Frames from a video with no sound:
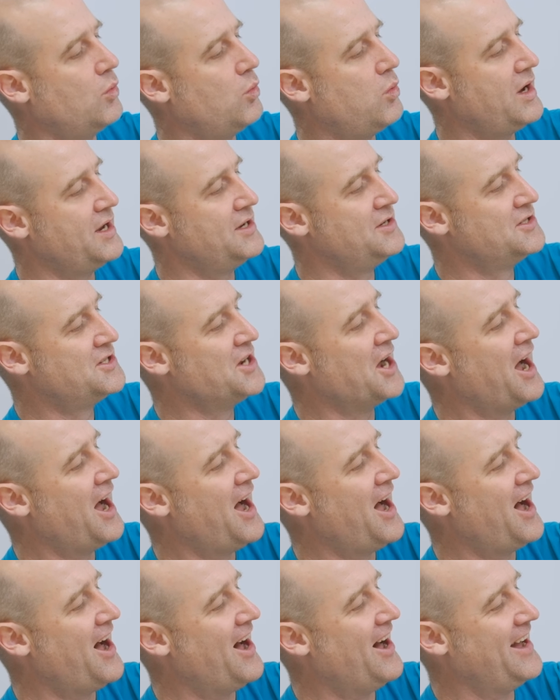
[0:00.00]
one
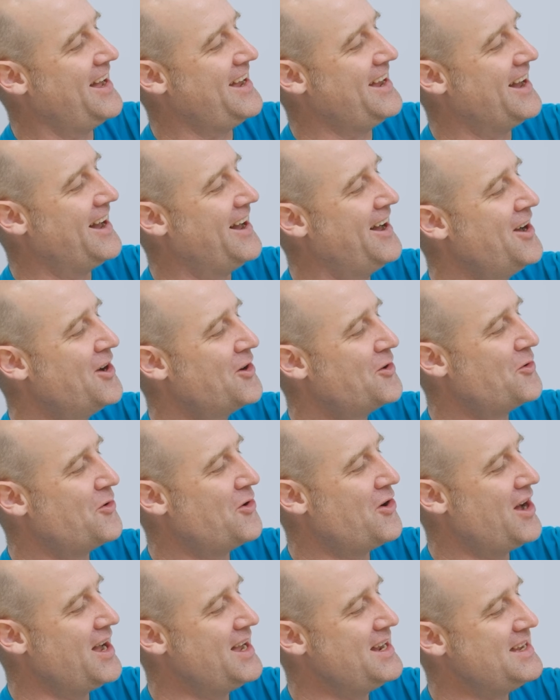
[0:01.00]
tire
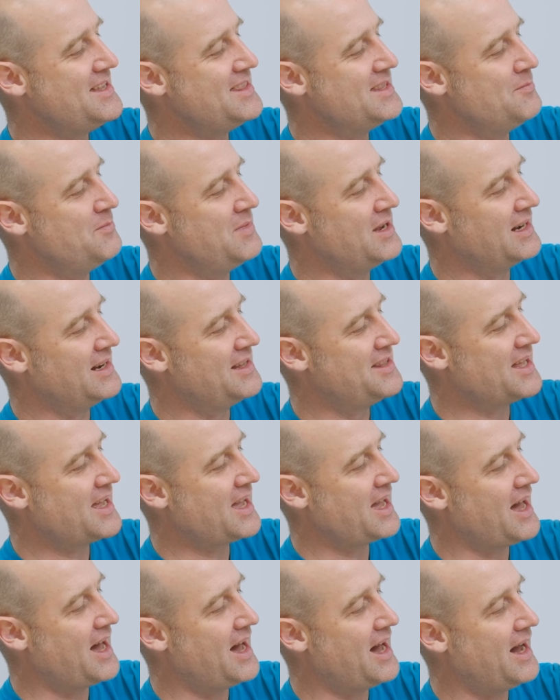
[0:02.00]
right in the middle of the
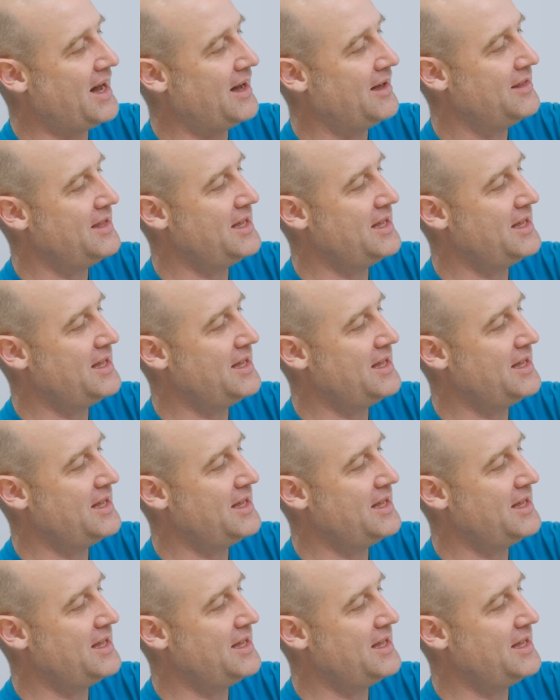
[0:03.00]
car.